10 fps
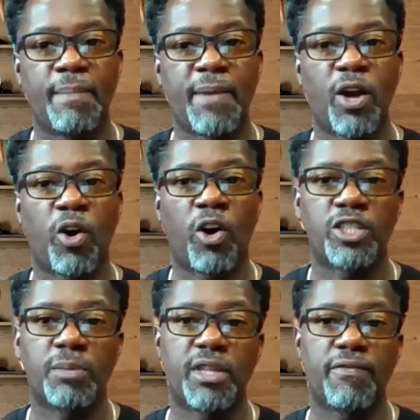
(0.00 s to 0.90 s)
It may
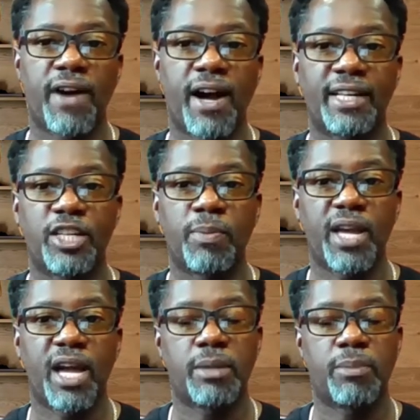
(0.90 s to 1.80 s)
also be the fact that you
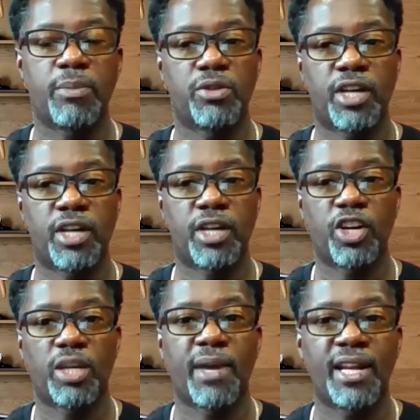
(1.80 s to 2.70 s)
may have somebody who's
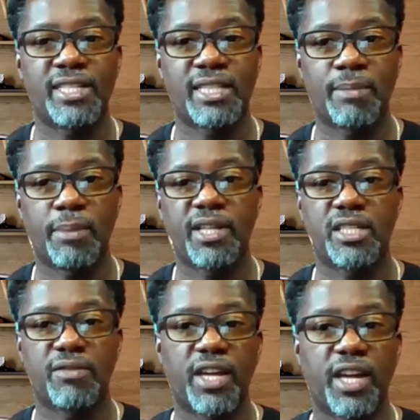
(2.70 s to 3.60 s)
undocumented simply
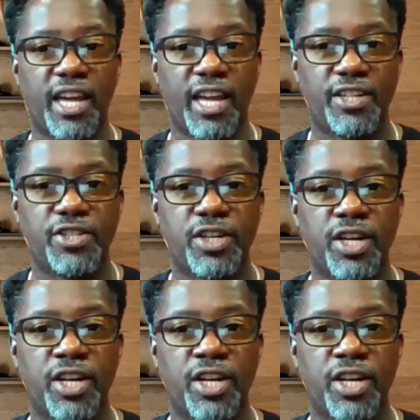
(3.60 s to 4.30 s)
because of their age.